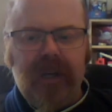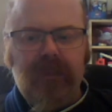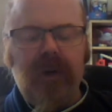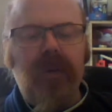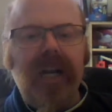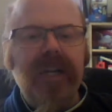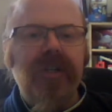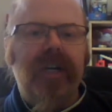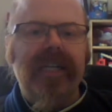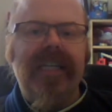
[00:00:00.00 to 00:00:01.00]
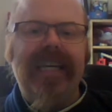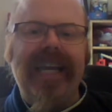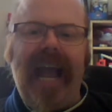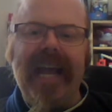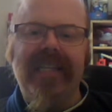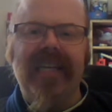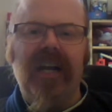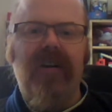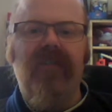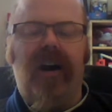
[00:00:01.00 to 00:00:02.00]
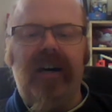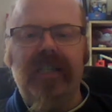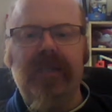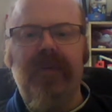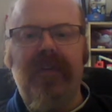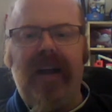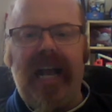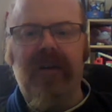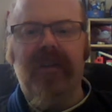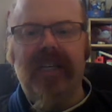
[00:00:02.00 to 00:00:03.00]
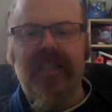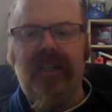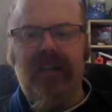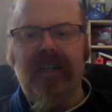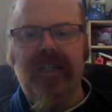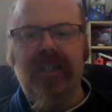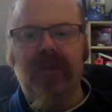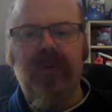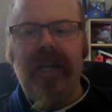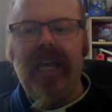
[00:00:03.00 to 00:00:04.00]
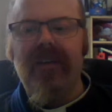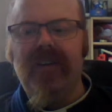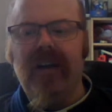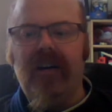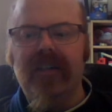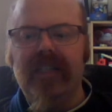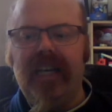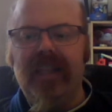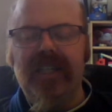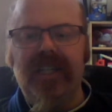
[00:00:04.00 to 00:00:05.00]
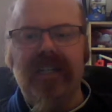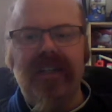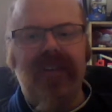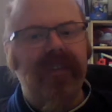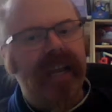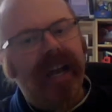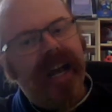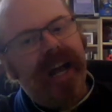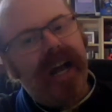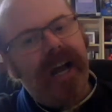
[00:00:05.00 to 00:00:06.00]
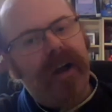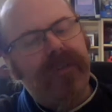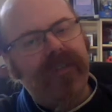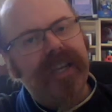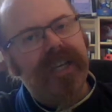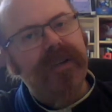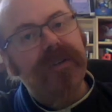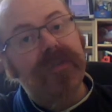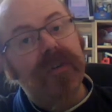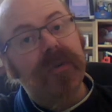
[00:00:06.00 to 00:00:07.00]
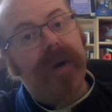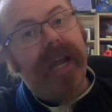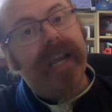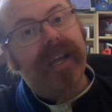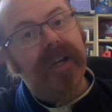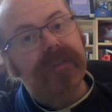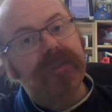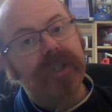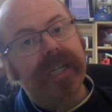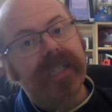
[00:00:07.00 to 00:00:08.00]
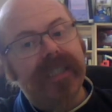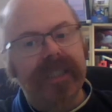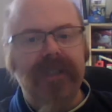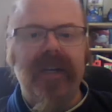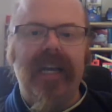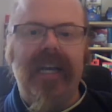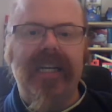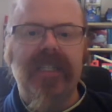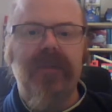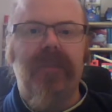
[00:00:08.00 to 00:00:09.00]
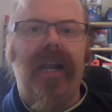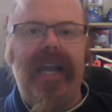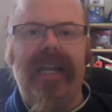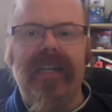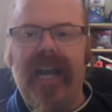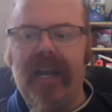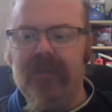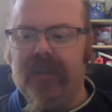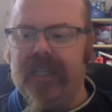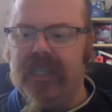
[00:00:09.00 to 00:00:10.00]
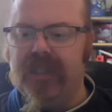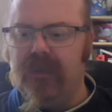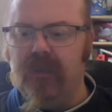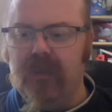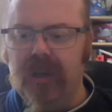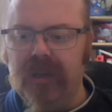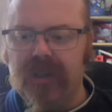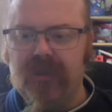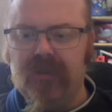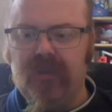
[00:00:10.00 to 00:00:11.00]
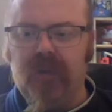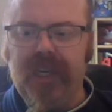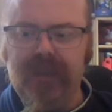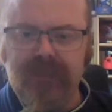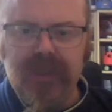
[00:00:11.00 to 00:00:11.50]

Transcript: But while you're trying to get a grasp of how this looks, we have got in the church a very useful way of trying to explain how this works for you.